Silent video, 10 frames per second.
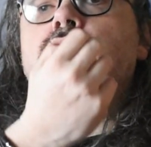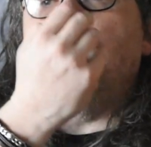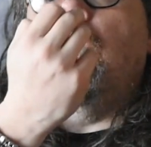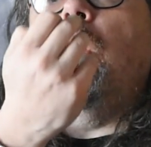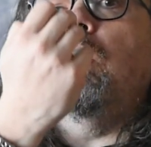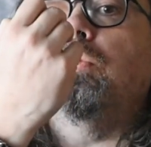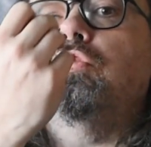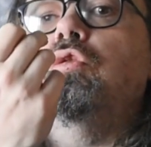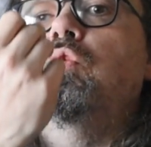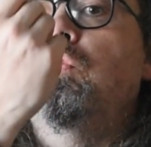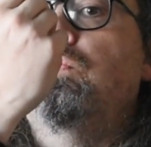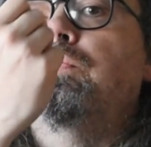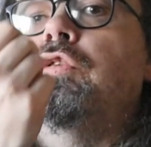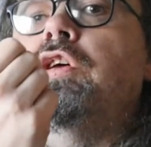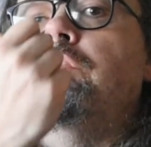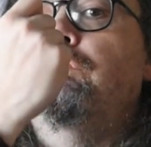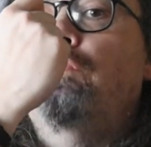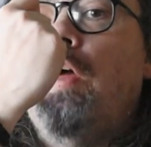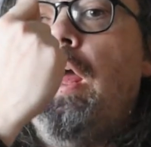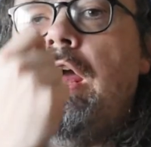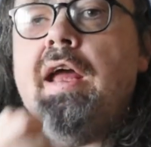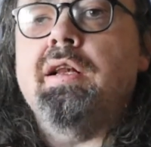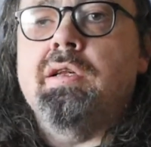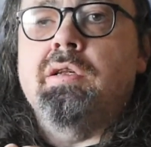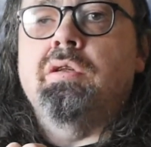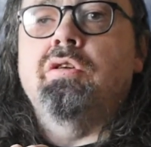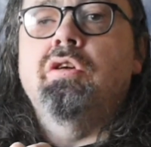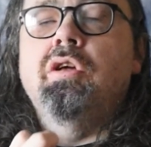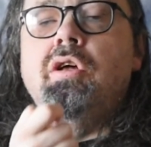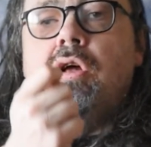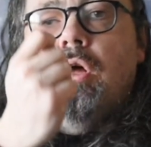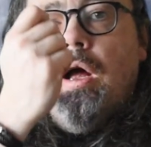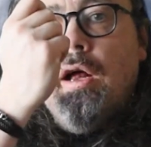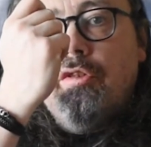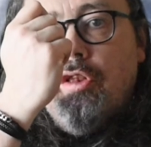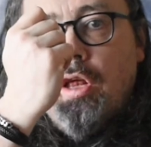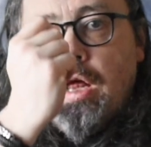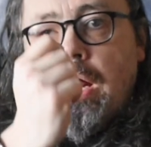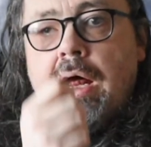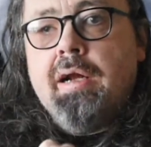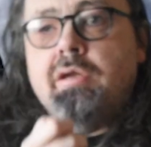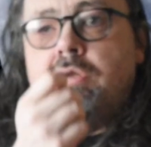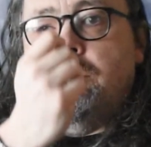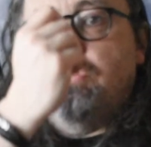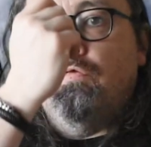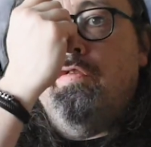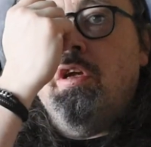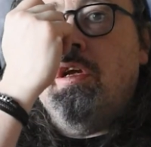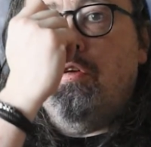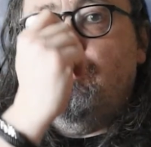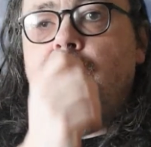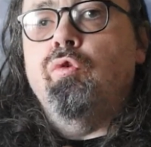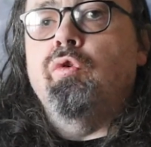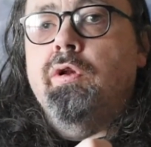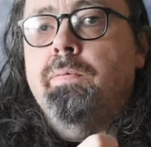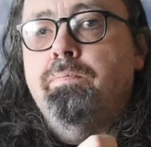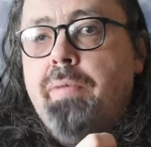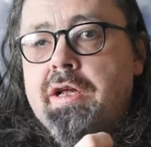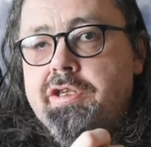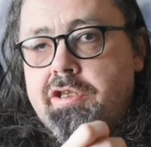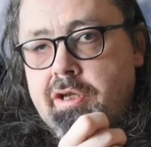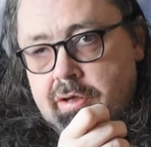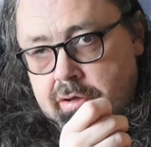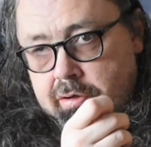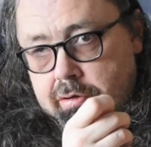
an all too brief end at the hands of a cruel bastard.